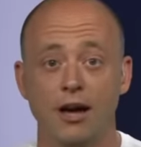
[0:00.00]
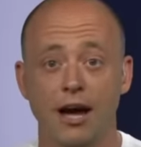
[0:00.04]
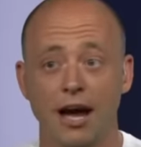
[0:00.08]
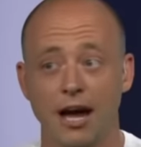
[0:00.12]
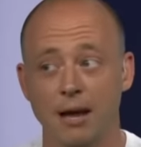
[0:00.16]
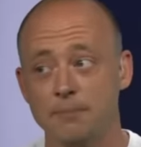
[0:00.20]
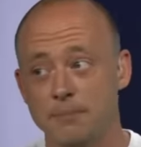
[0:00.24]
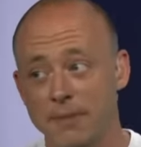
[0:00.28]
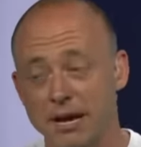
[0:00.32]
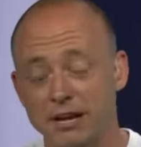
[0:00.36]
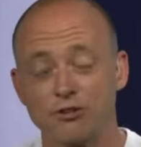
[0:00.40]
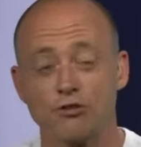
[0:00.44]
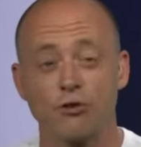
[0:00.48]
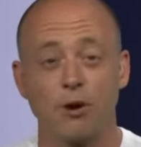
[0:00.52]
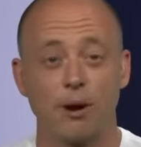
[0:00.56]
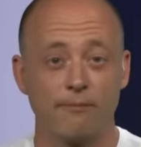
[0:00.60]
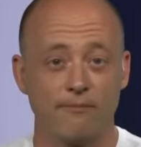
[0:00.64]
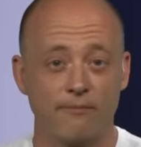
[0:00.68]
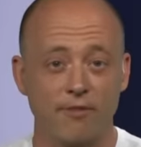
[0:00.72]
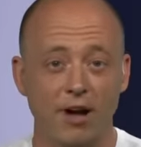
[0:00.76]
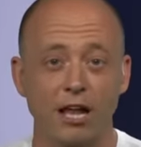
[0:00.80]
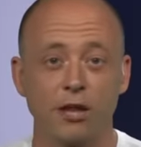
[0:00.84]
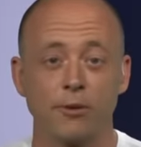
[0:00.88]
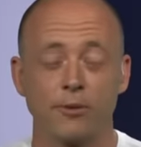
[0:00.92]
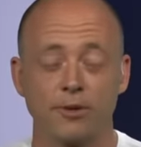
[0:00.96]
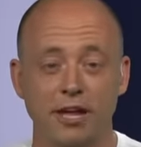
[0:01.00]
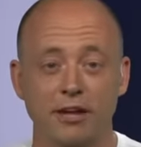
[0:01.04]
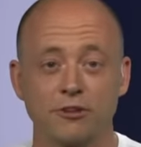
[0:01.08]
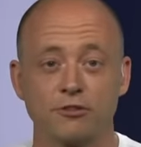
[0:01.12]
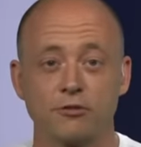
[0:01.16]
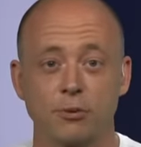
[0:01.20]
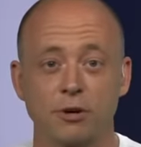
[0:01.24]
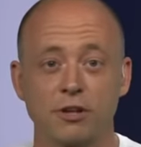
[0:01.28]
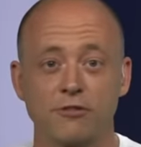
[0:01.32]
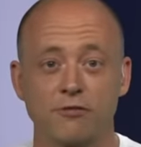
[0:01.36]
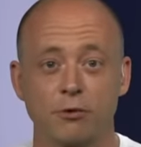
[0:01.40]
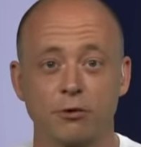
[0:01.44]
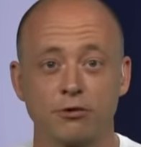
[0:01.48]
I'd make sure I'm following that
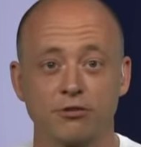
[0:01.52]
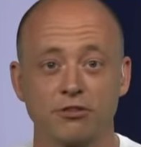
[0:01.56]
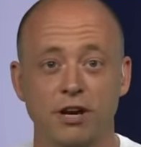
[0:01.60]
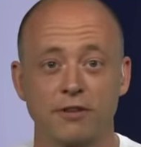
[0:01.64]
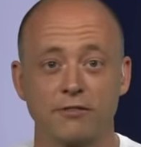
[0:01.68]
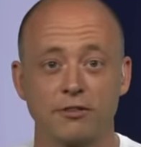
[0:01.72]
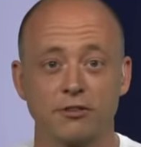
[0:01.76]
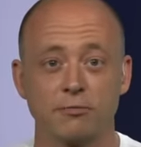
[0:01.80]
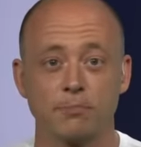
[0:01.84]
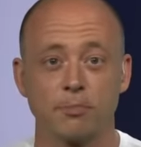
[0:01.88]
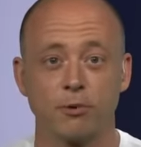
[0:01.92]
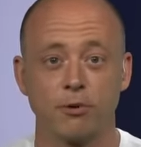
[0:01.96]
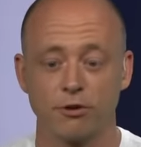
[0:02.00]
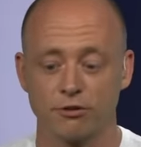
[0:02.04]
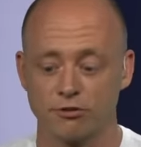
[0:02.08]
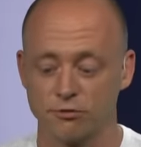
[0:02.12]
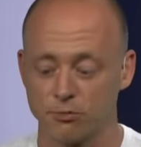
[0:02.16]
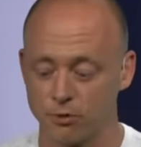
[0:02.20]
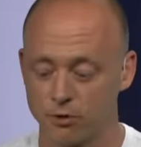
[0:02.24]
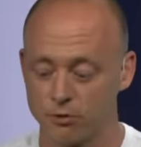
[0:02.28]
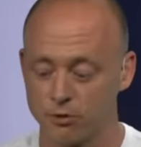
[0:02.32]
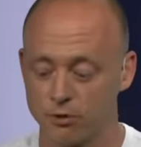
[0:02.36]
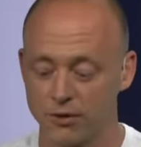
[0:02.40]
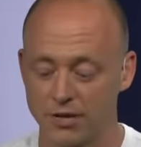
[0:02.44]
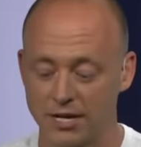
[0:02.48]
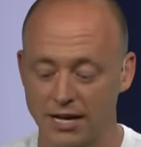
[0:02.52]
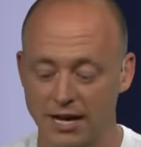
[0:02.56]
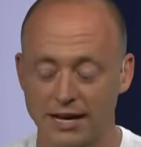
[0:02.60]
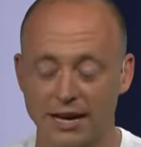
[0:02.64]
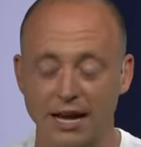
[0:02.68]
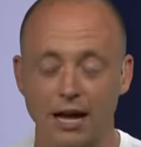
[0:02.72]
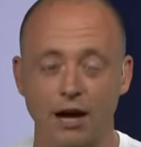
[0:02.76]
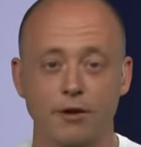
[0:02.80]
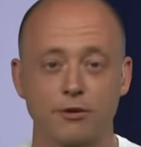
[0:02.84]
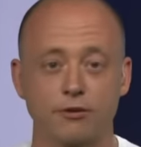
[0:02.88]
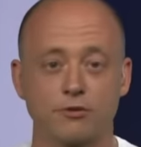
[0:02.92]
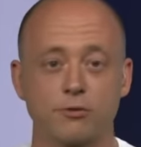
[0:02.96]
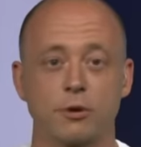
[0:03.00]
twenty-four seven Sports recruiting
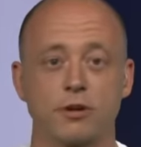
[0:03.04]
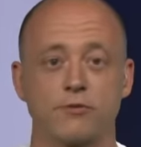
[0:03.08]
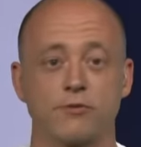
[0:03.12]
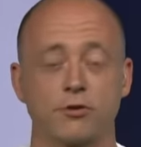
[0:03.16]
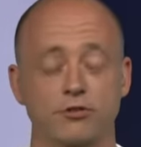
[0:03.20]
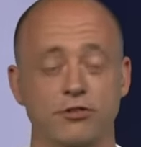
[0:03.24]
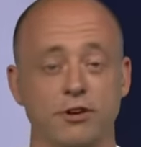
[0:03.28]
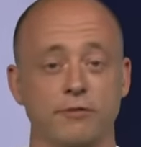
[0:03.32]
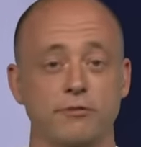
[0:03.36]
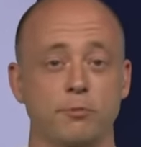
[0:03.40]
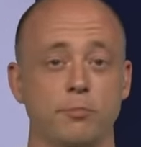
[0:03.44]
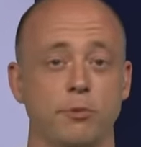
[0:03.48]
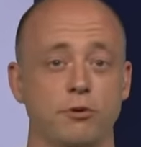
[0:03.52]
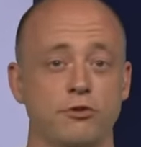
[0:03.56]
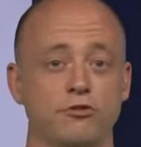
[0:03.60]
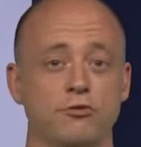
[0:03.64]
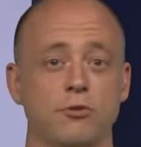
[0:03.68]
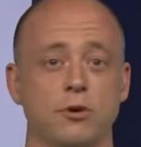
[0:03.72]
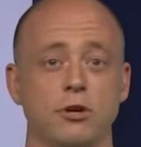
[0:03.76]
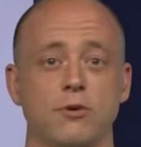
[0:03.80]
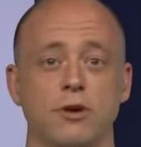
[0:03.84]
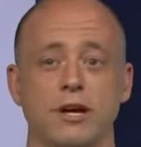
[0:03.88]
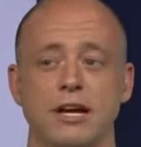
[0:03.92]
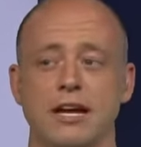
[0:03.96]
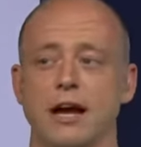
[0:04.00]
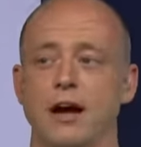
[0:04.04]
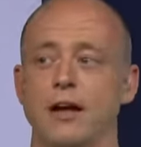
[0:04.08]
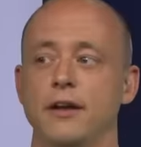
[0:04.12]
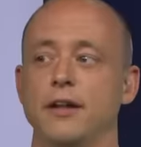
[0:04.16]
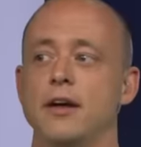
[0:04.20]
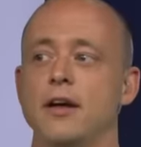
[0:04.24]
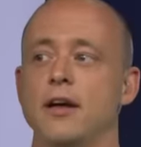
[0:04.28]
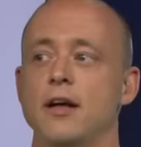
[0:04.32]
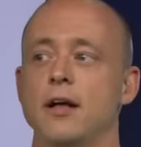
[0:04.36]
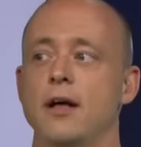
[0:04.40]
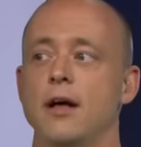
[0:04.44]
account and twenty-four seven Sports Twitter account.